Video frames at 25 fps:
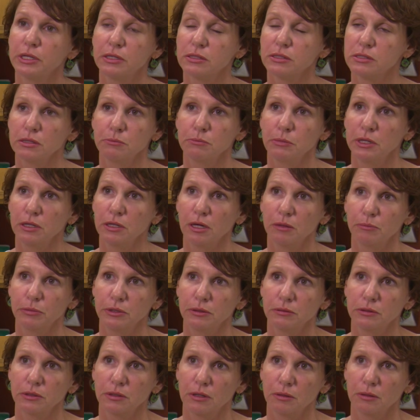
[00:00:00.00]
because they may not
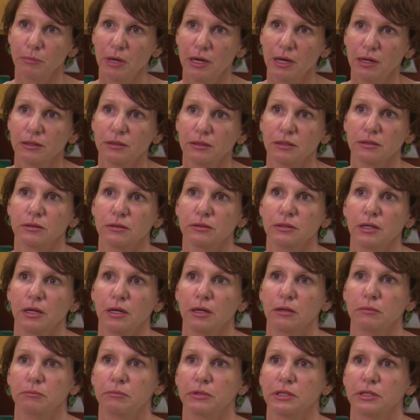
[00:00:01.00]
be able to come back another
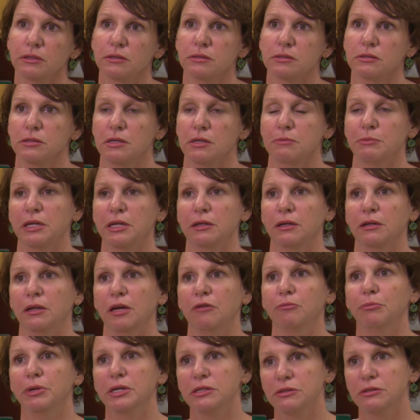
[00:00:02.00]
day, because they may not
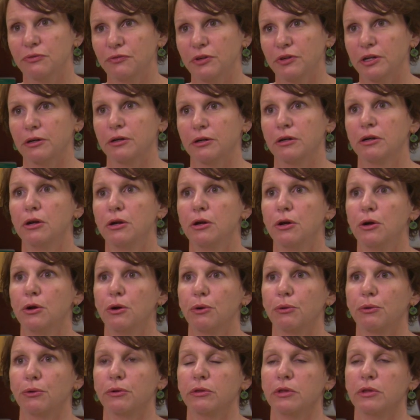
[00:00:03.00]
have bus fare,
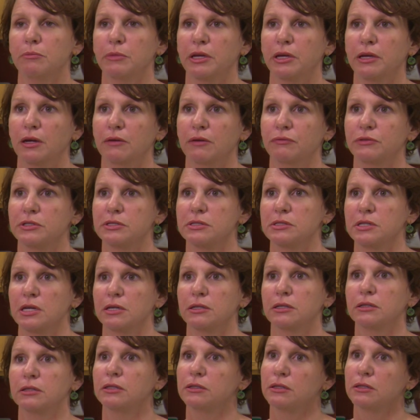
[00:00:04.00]
or they may have to
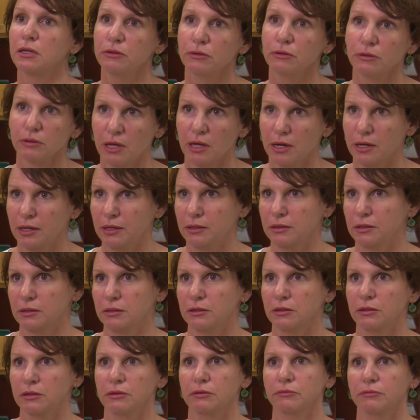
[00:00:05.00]
stand in another line
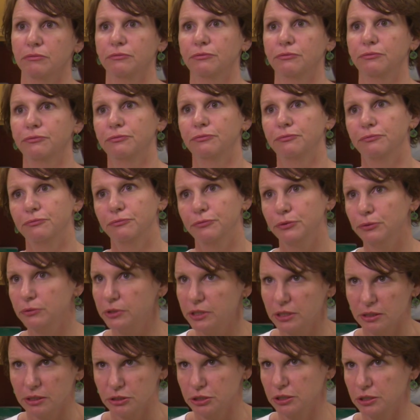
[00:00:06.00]
at a
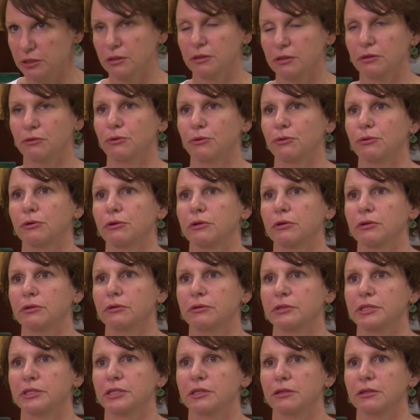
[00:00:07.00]
food kitchen
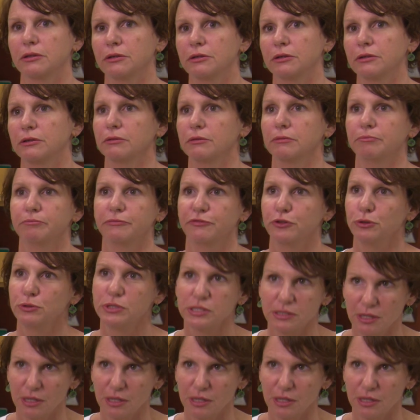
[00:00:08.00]
or to get their food